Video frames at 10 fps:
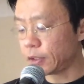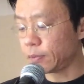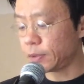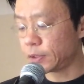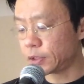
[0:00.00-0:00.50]

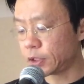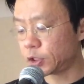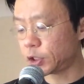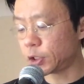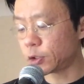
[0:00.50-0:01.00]
about is
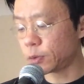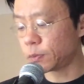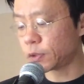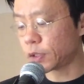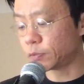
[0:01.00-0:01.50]
Jacob
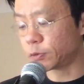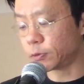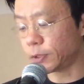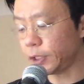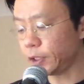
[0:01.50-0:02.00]

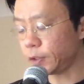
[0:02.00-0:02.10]
Gaburi,